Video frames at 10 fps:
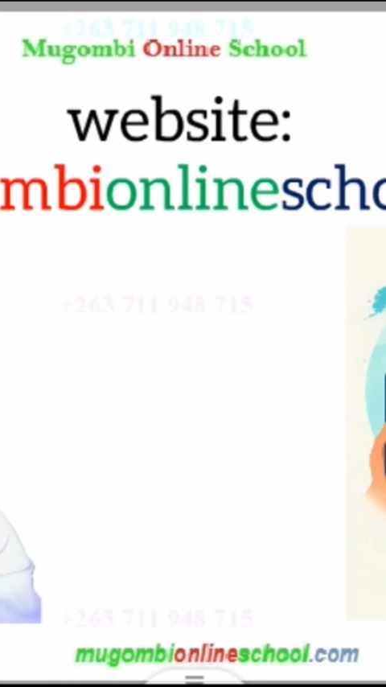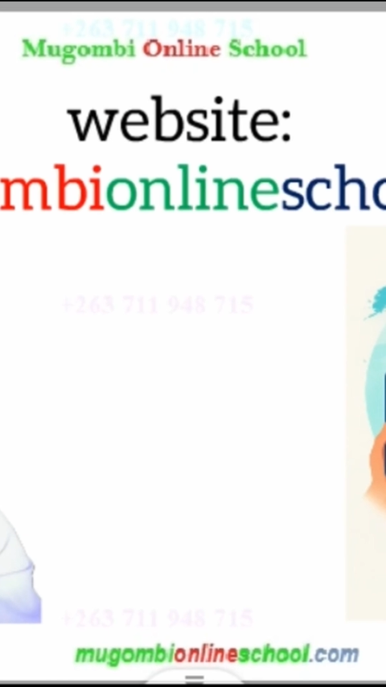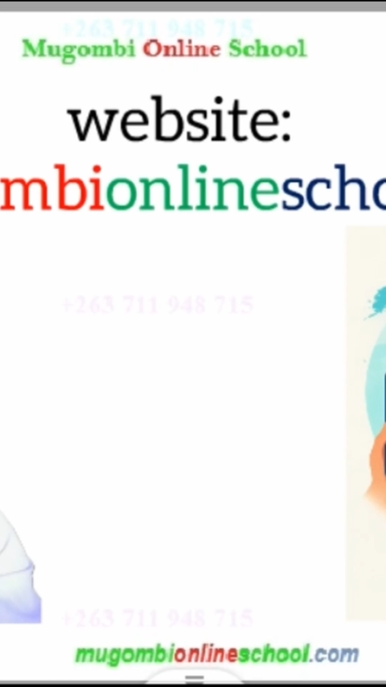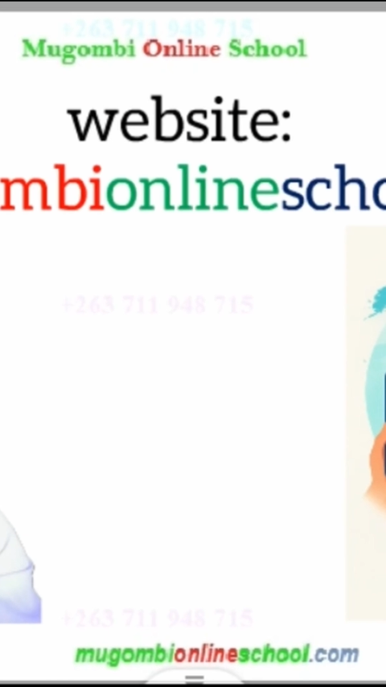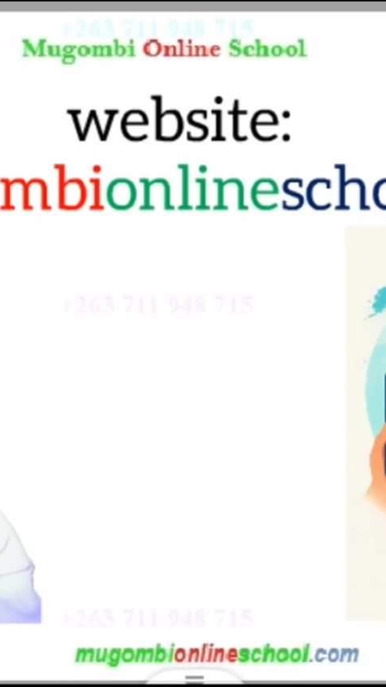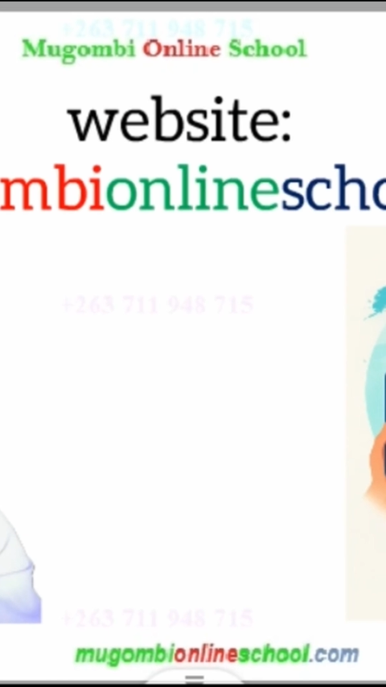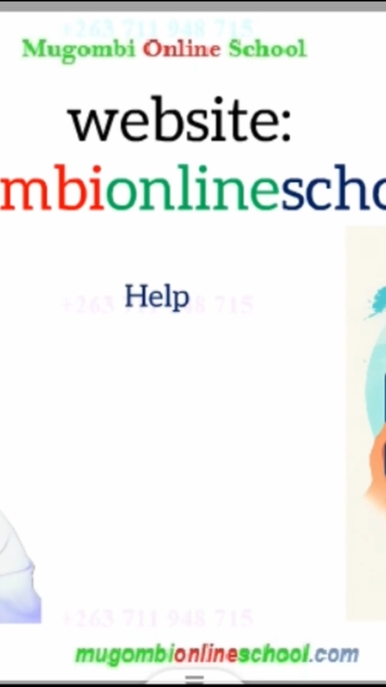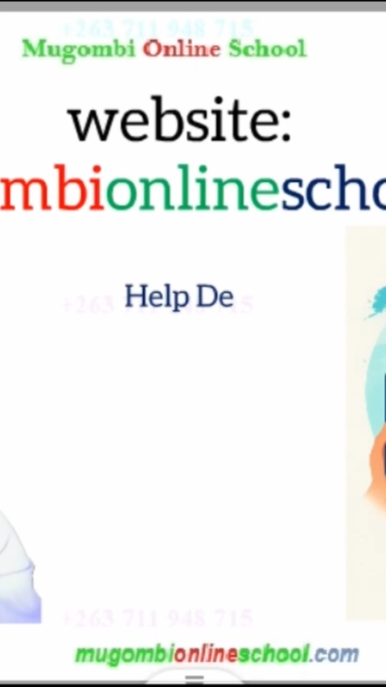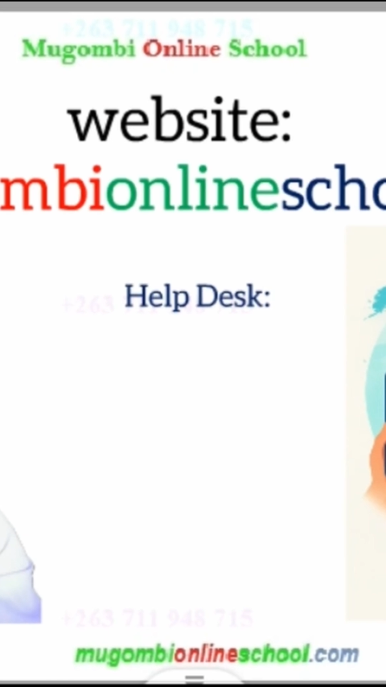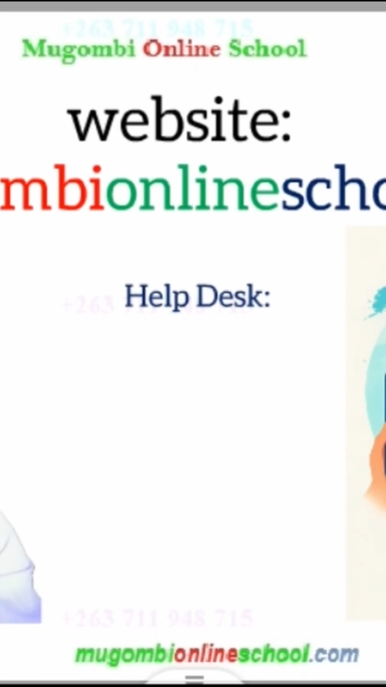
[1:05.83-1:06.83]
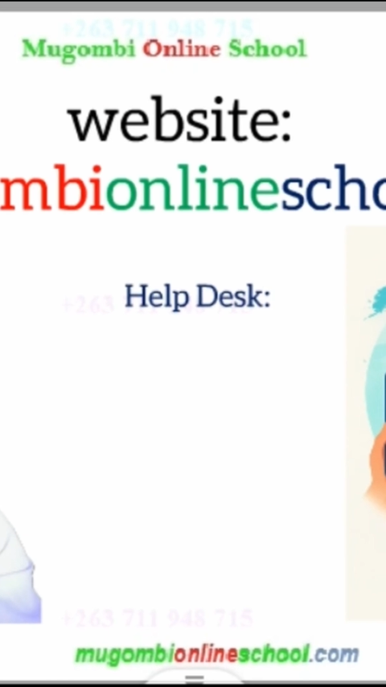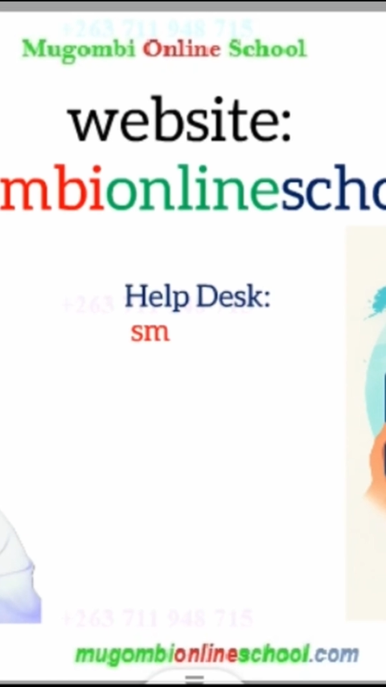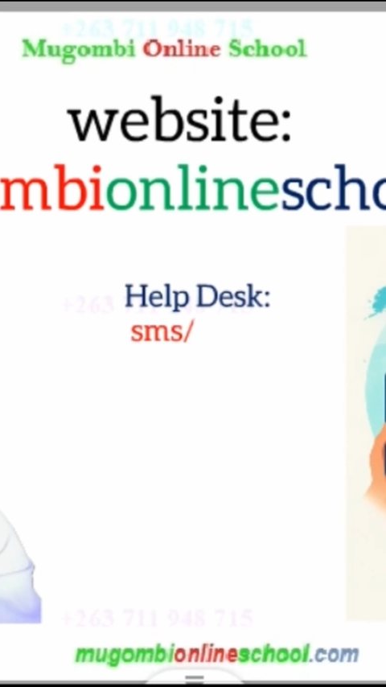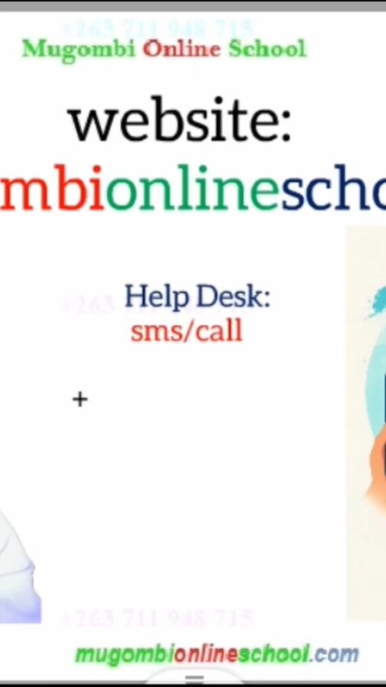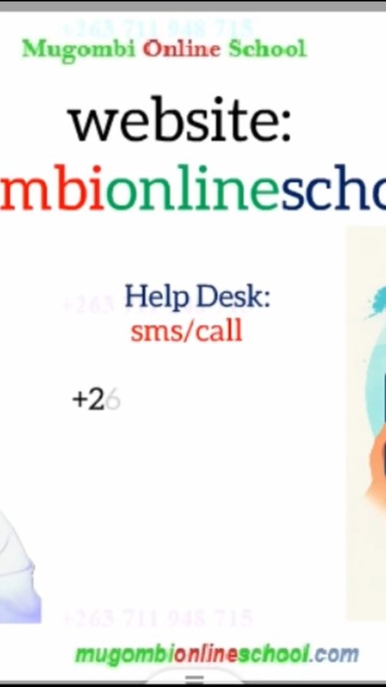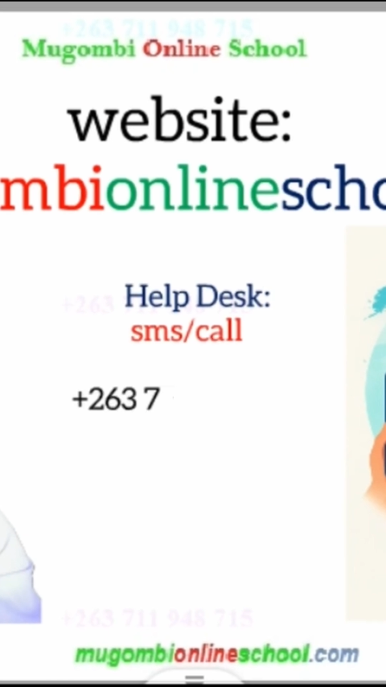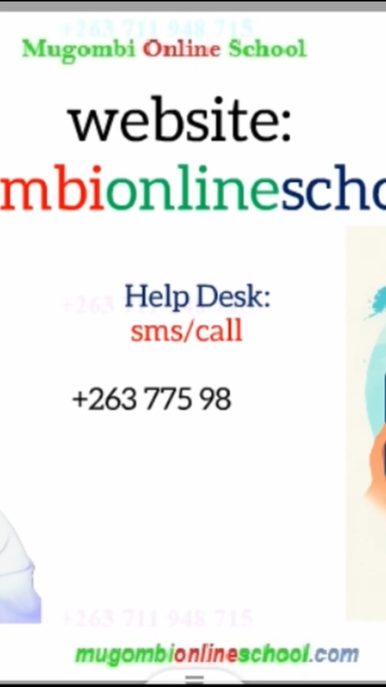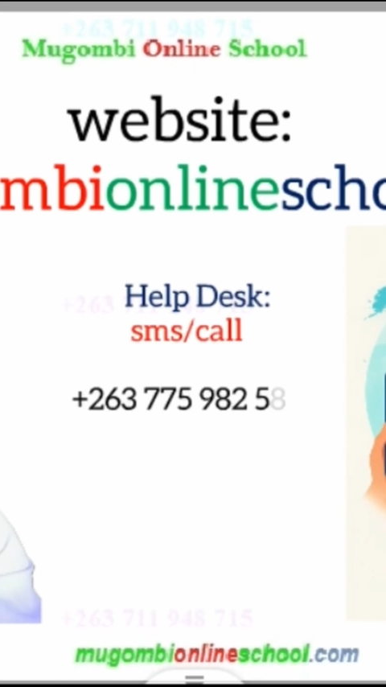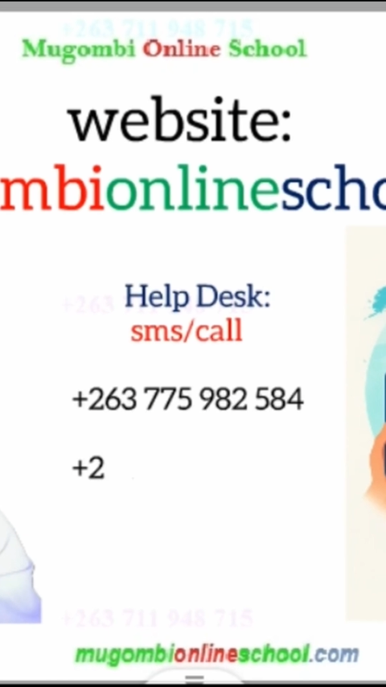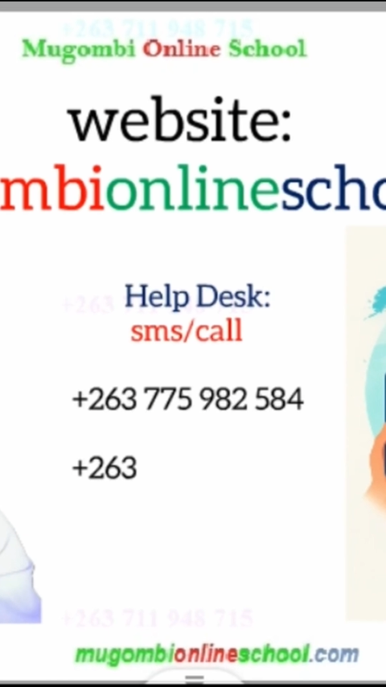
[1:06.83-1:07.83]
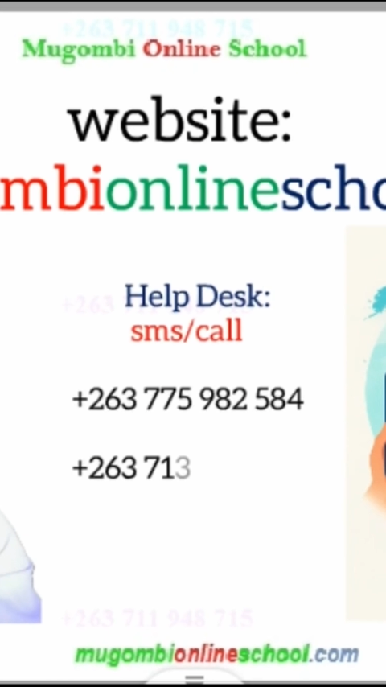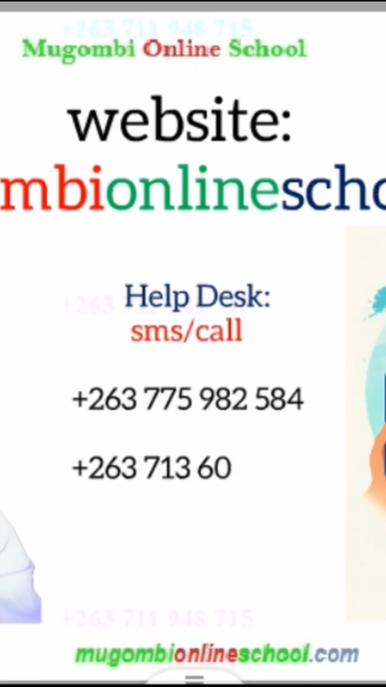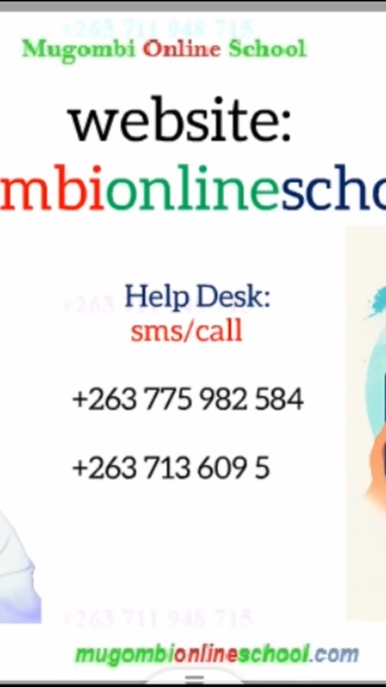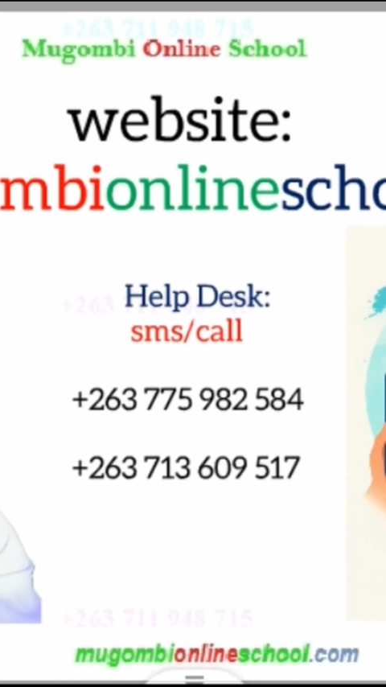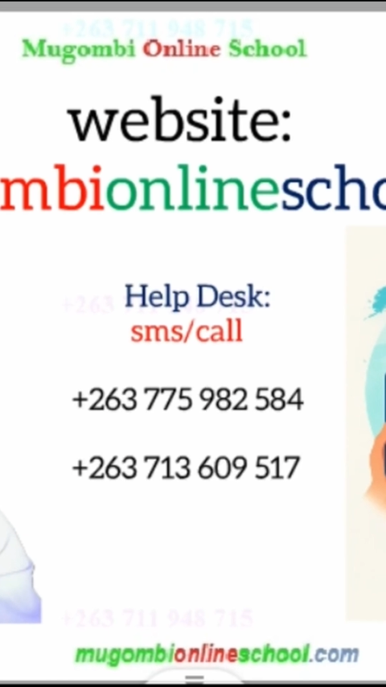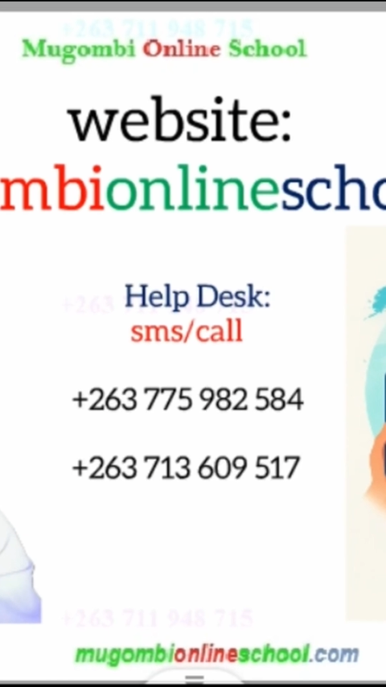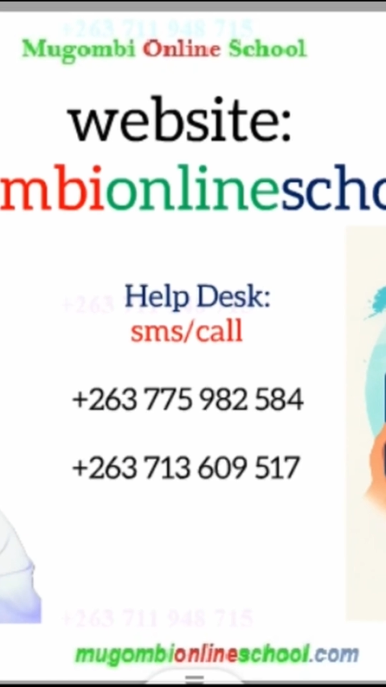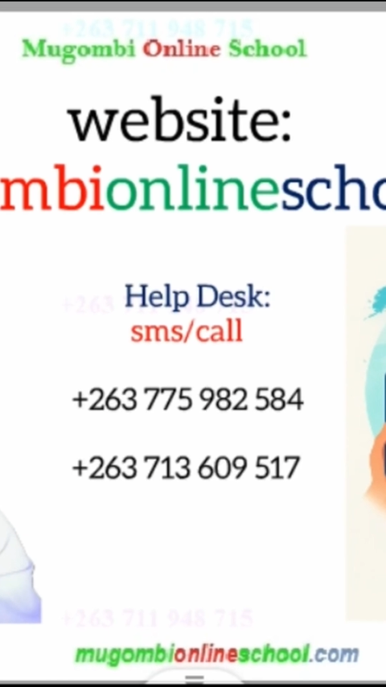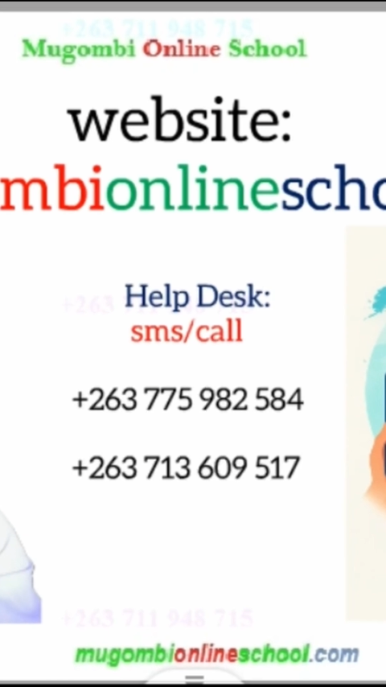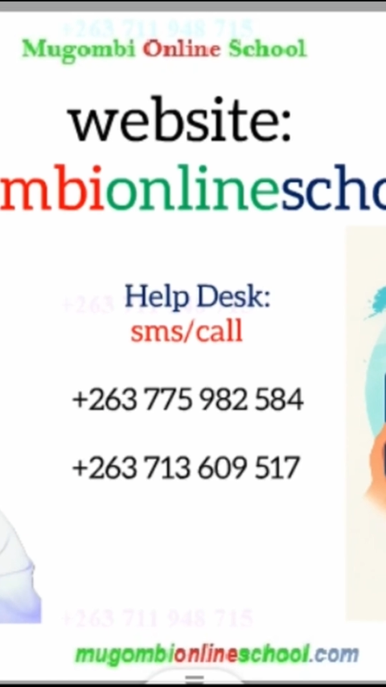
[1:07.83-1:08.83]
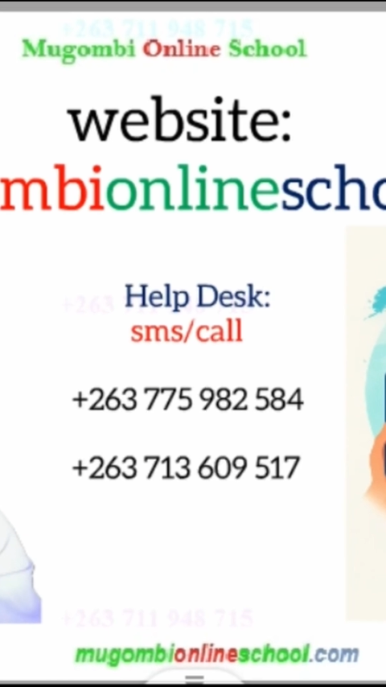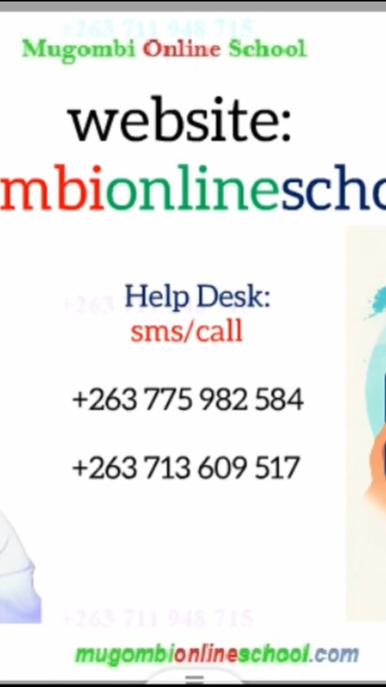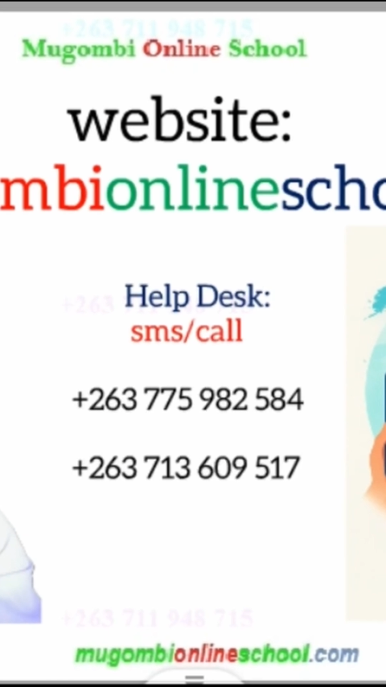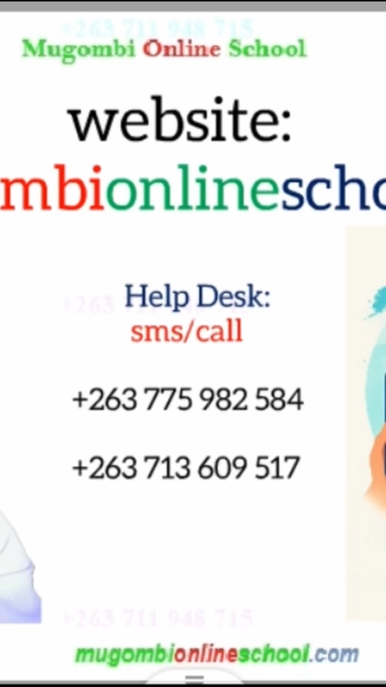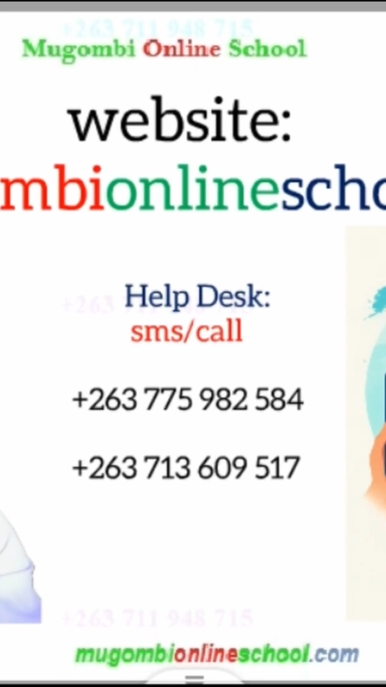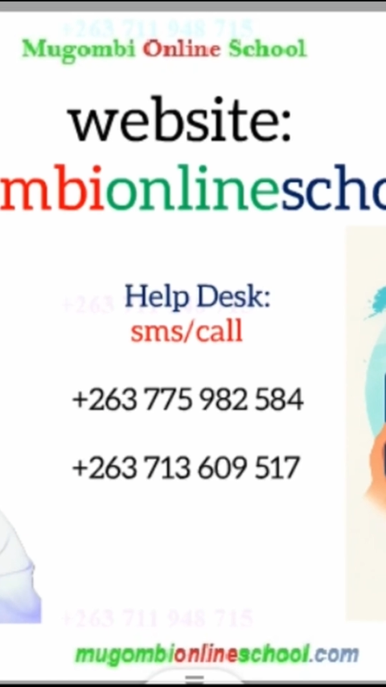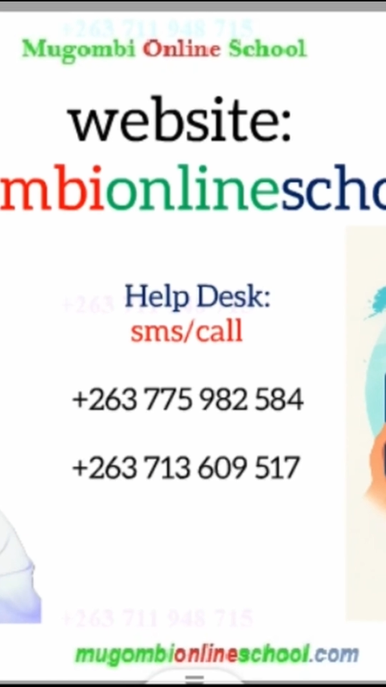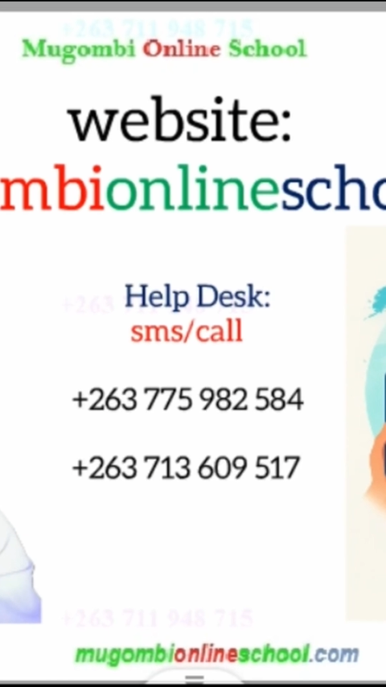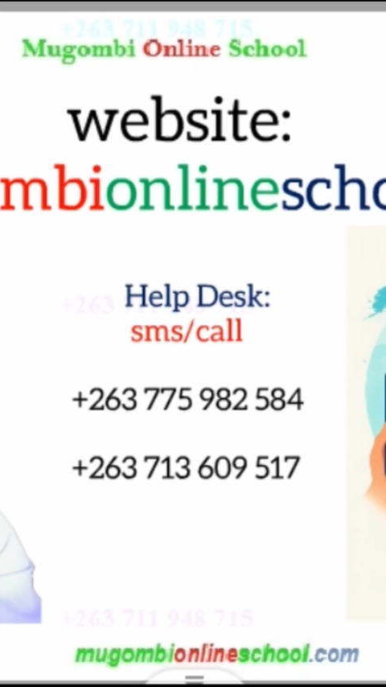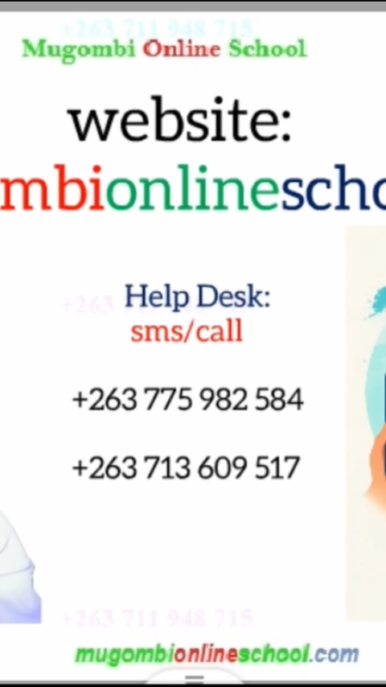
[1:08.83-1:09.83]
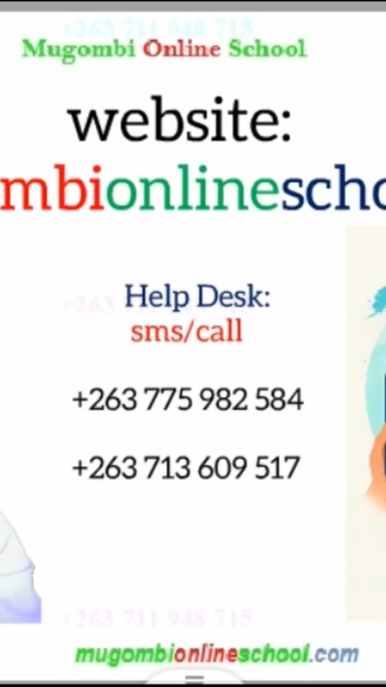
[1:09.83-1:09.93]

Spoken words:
[unreadable: no face in view]